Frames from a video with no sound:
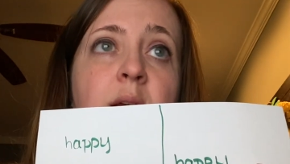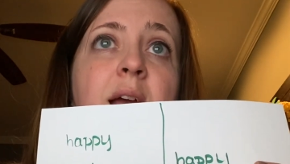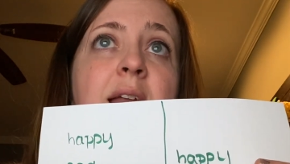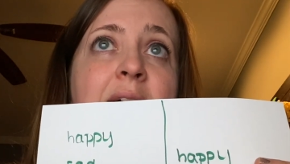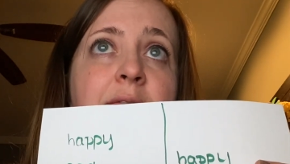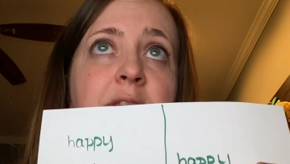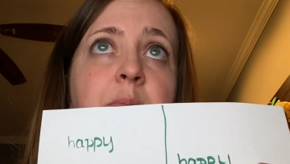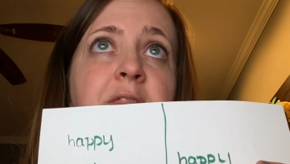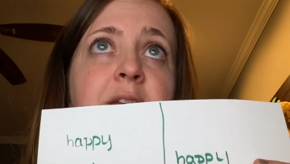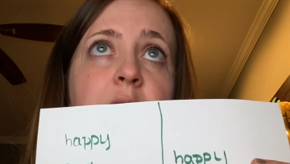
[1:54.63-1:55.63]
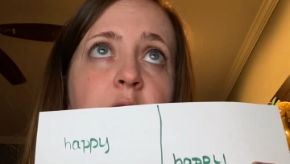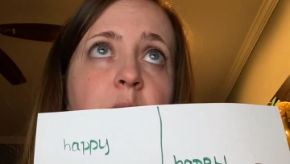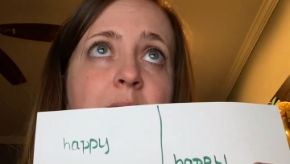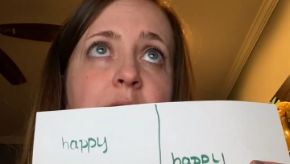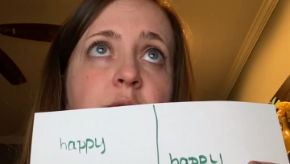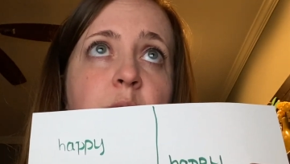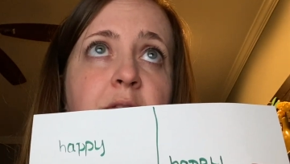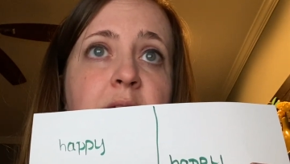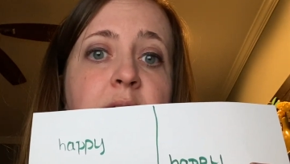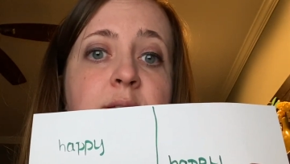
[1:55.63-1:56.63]
And have them think through actual
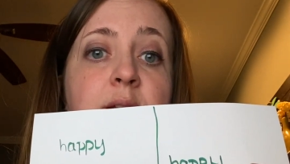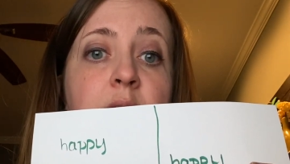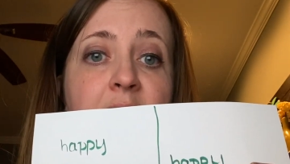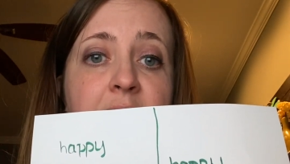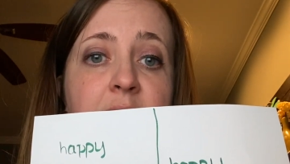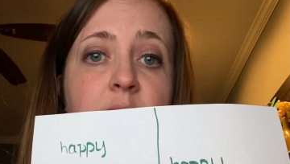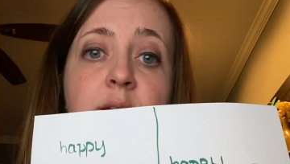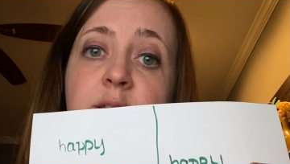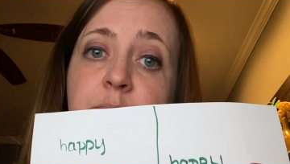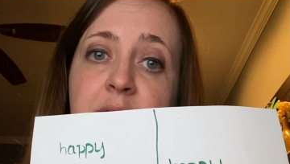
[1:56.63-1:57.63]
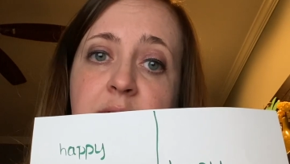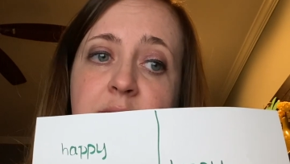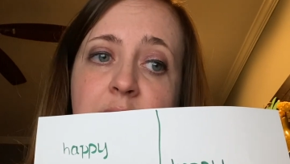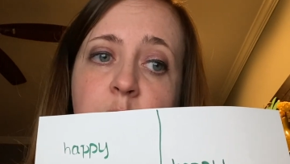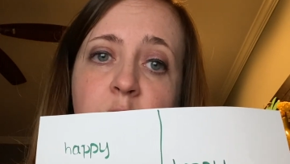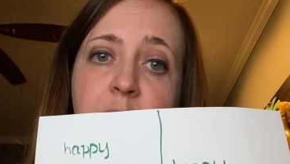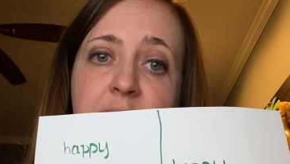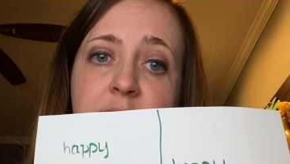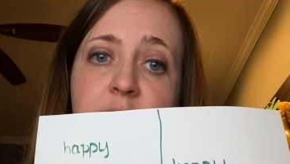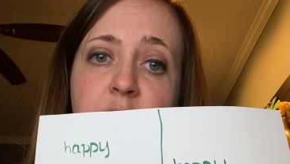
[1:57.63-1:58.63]
things like spending time with my
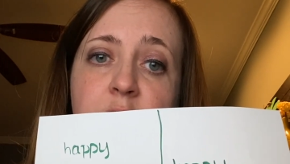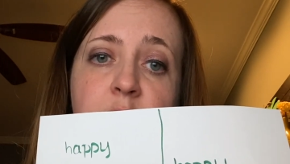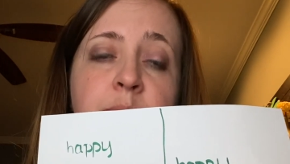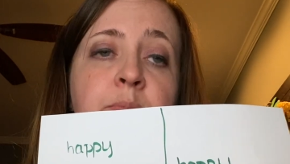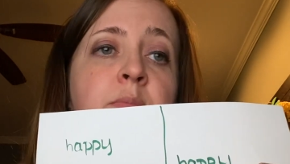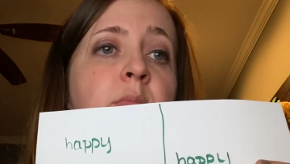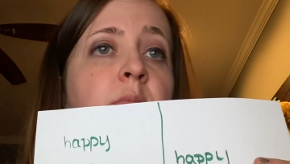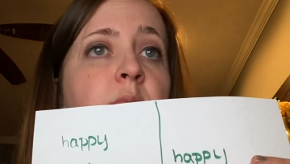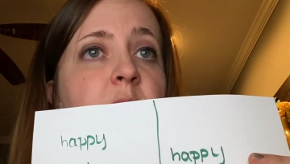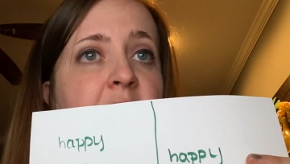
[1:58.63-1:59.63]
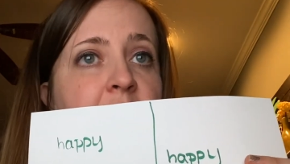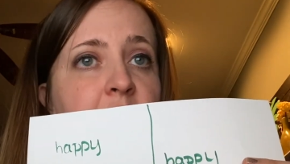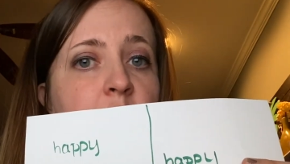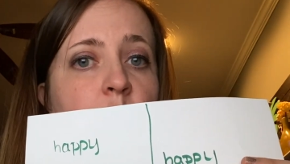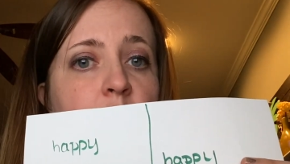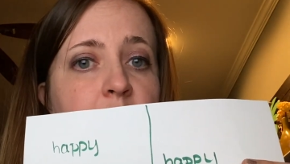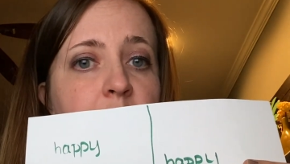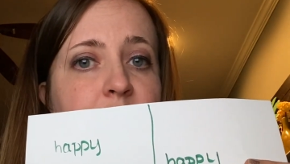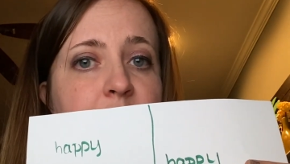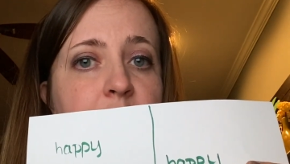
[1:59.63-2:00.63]
sister, taking a walk
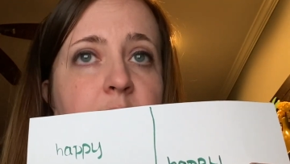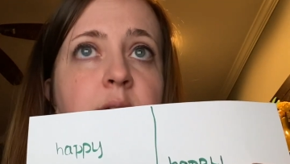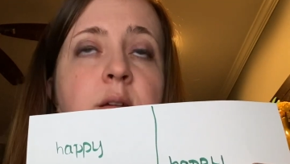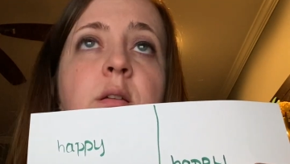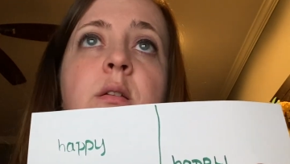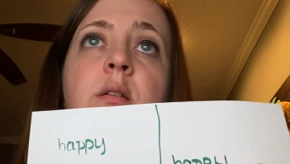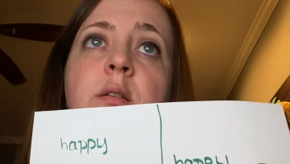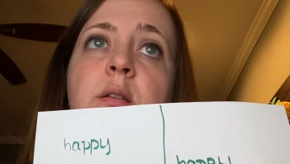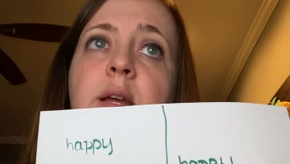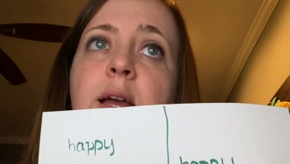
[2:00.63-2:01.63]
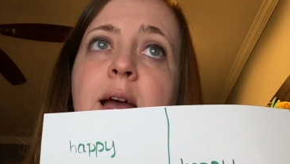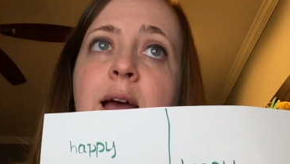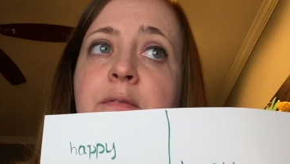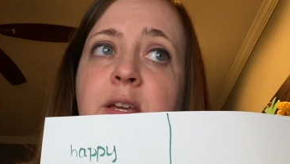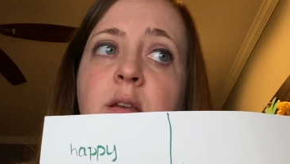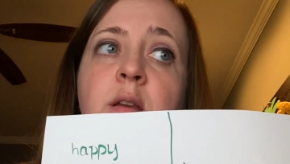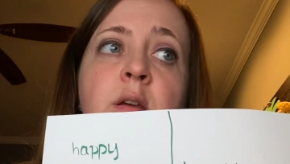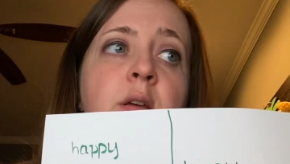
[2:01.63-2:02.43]
outside, having,